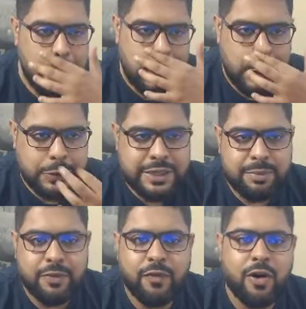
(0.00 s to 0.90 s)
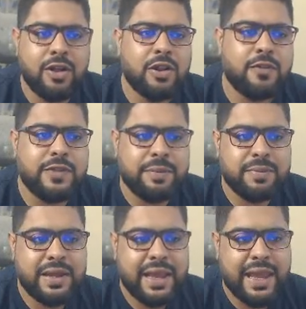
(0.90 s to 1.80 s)
Now, sum of all of them,
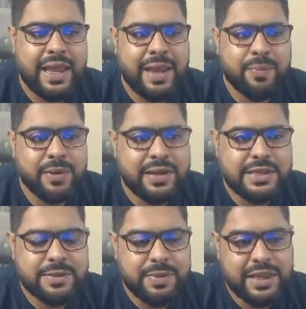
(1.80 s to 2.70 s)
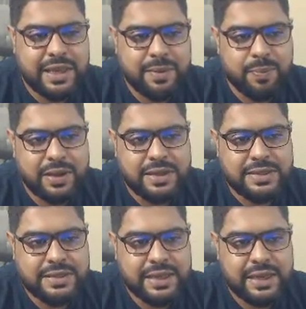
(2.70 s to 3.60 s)
A plus B plus
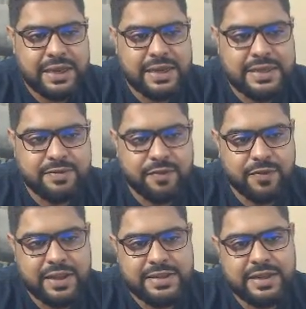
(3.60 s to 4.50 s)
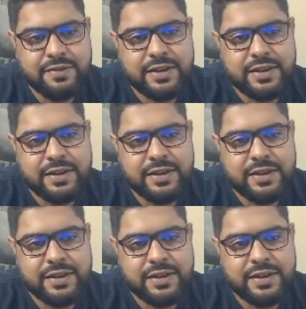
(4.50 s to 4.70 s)
C is 57.